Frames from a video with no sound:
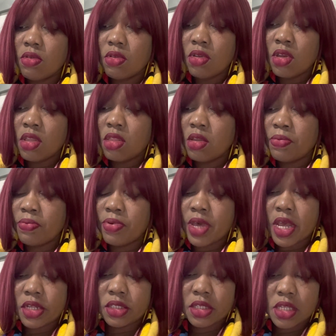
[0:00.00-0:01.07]
in the
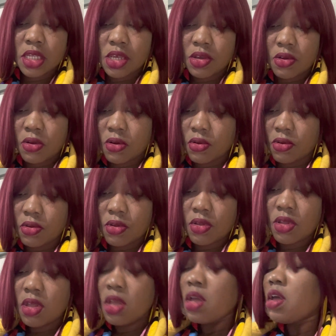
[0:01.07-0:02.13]
past year.
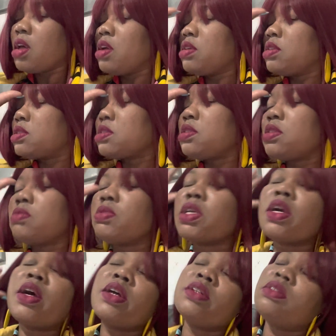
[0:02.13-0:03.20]
Excuse me,
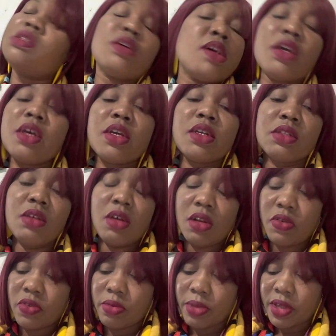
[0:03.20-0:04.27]
guys. The hair is all
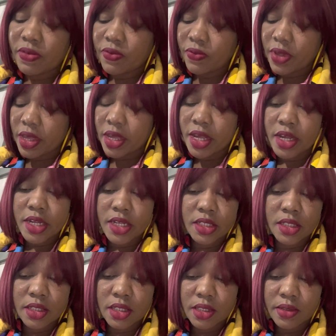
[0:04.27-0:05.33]
over my
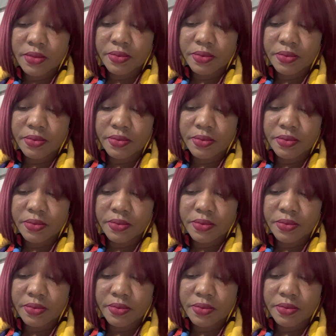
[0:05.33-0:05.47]
face.